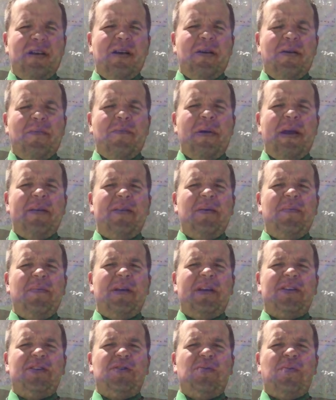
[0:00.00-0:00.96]
mainly
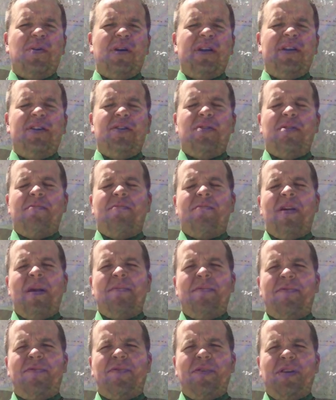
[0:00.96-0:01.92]
because you want to do it
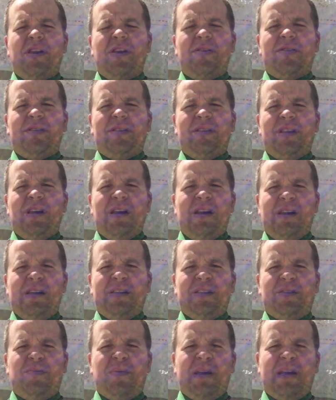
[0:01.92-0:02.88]
right before you go to
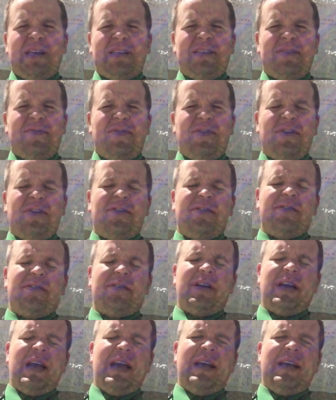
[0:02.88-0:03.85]
lunch, because if
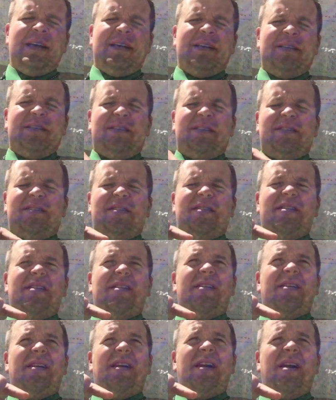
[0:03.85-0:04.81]
there is
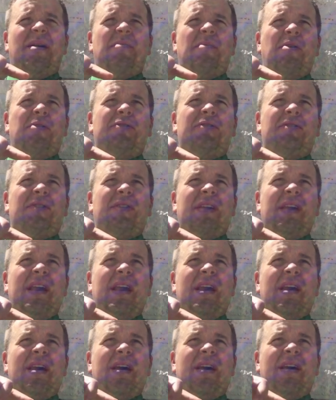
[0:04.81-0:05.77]
most of
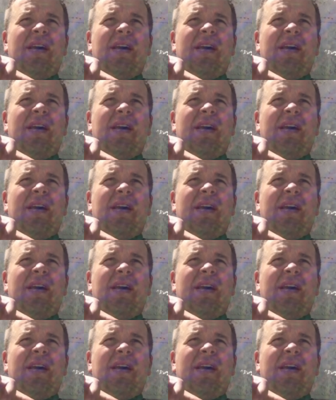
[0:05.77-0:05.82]
the